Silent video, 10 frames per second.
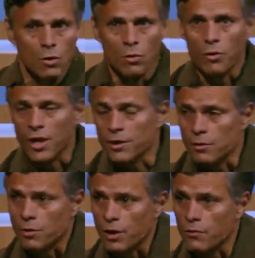Well, thank
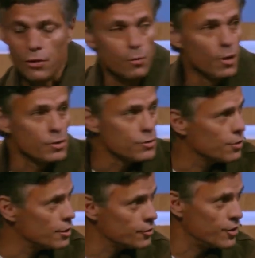you very much.
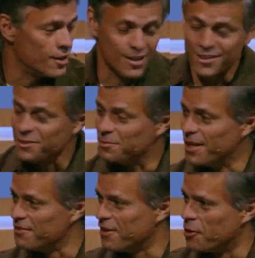Thanks to
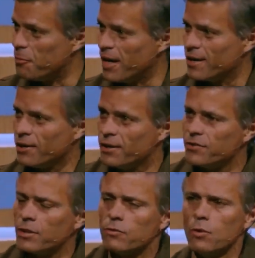my fellow
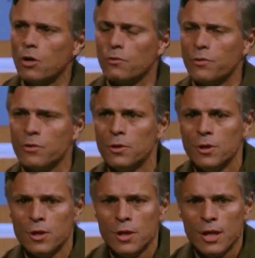panelists and to all of you.
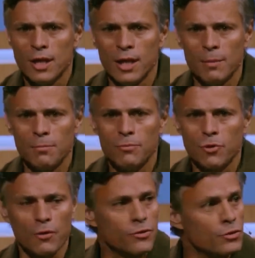
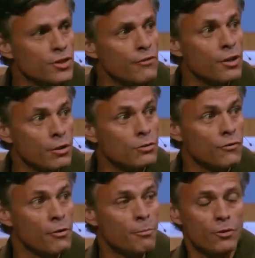So after 7 years
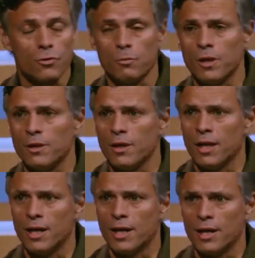of imprisonment,
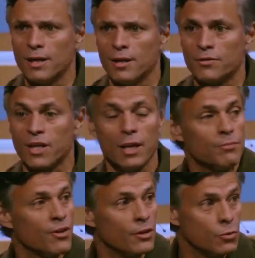I
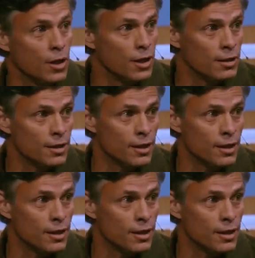escaped Venezuela.